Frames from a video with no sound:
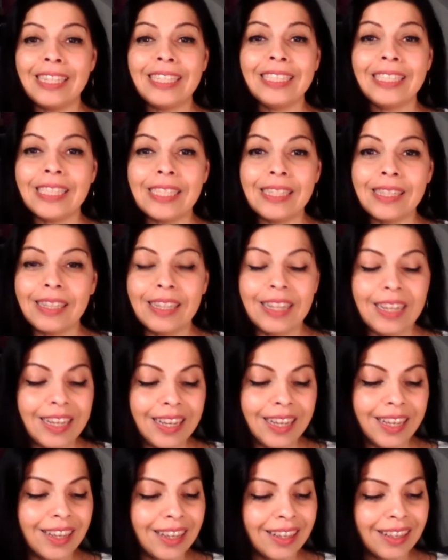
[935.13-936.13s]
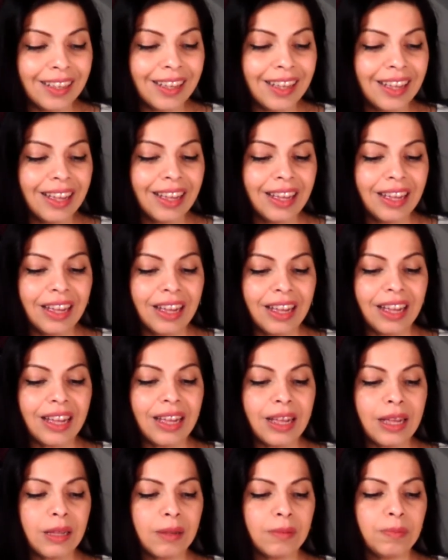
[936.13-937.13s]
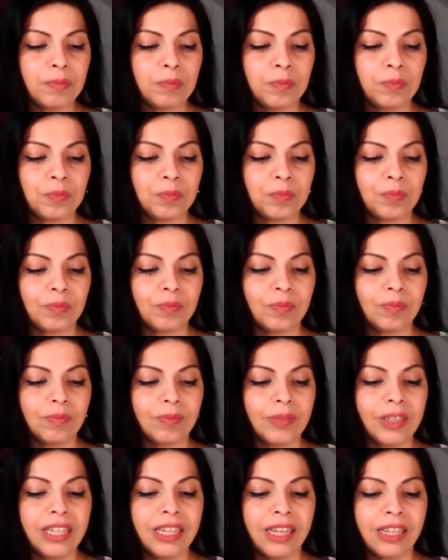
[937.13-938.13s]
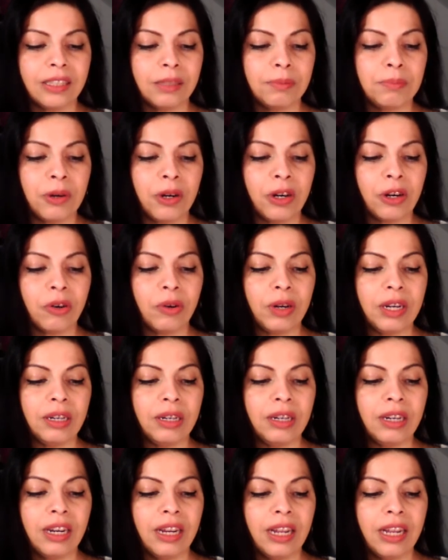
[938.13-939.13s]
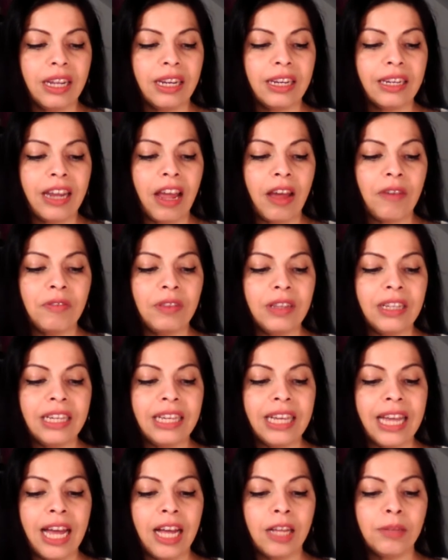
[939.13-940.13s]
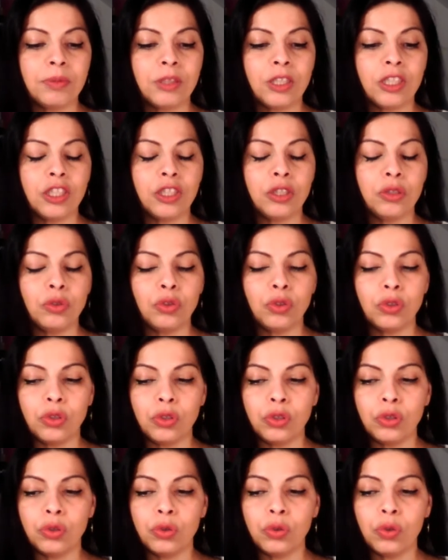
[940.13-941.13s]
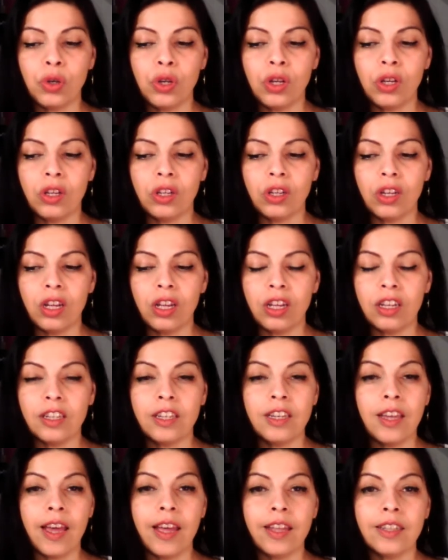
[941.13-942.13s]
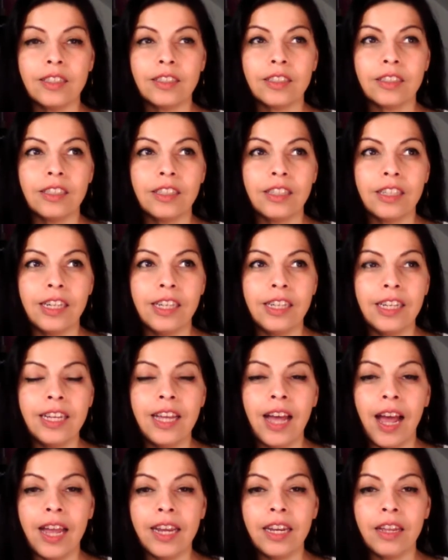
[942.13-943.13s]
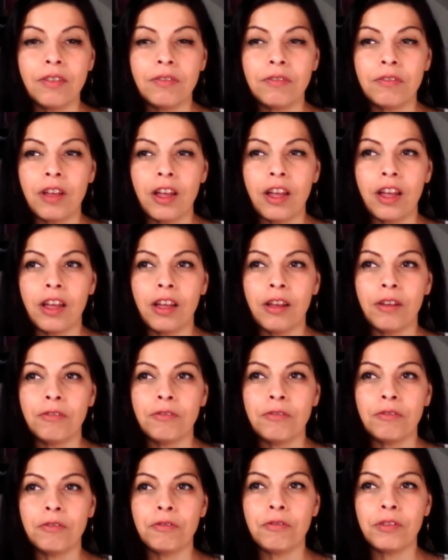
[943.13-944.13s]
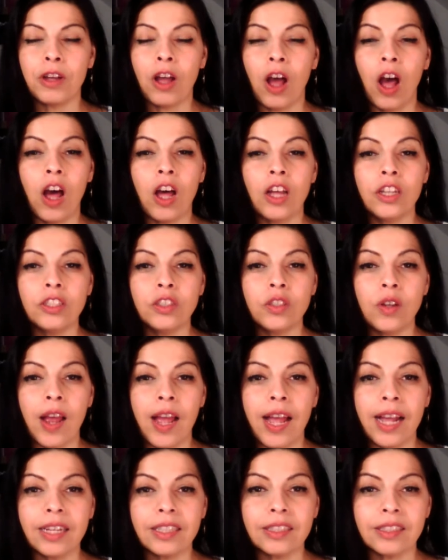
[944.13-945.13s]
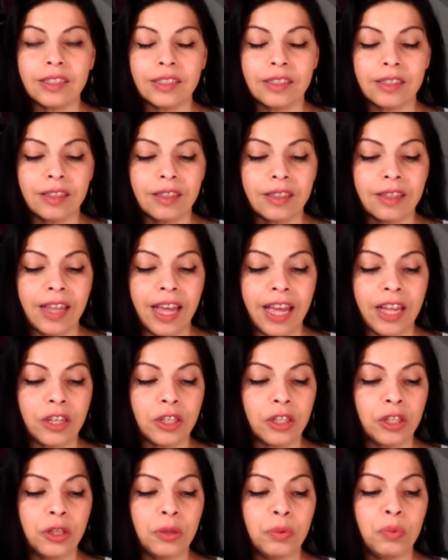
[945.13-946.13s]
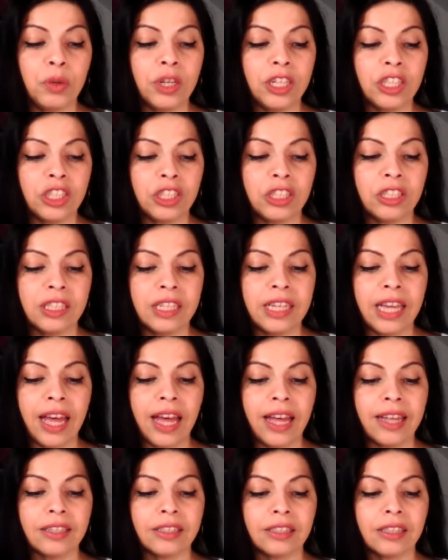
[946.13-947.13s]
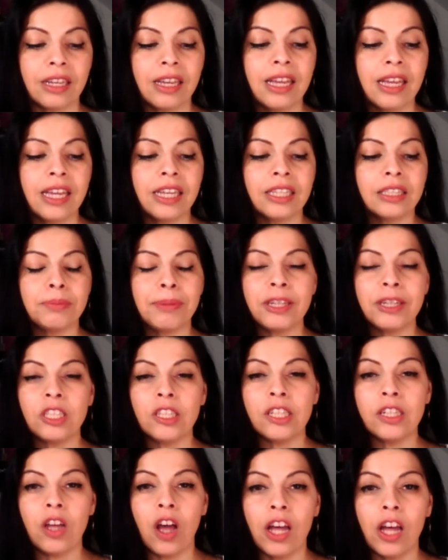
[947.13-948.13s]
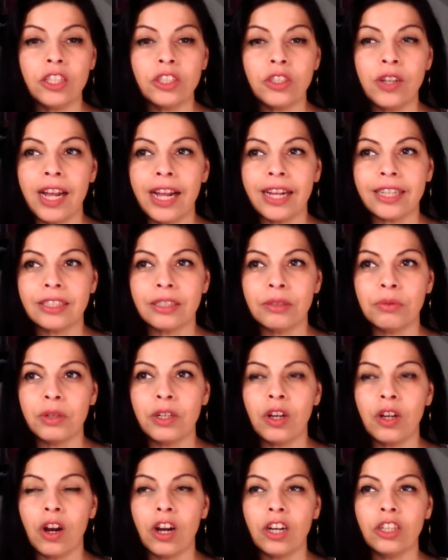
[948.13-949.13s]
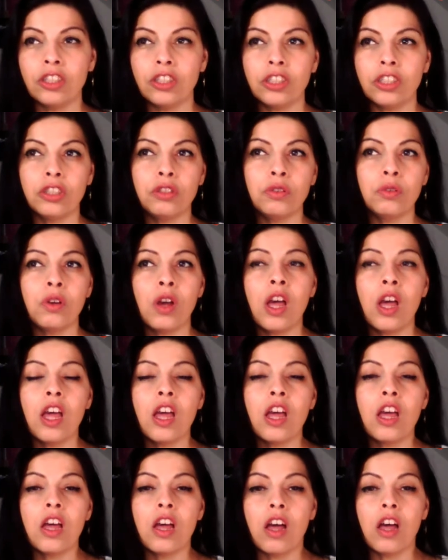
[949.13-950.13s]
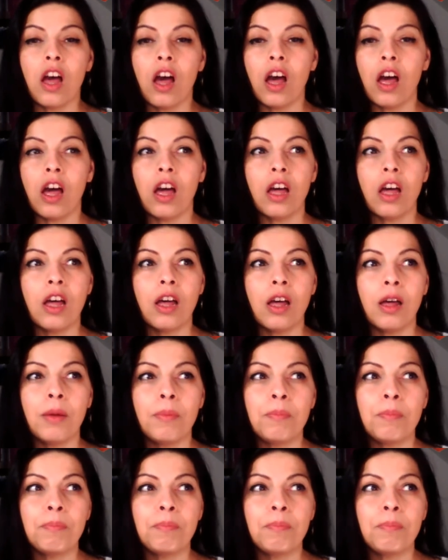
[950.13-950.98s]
Um, yes, Mercury definitely helps you to get any kind of, of contracts that you wish to get, especially contracts in regards to um, bank loans,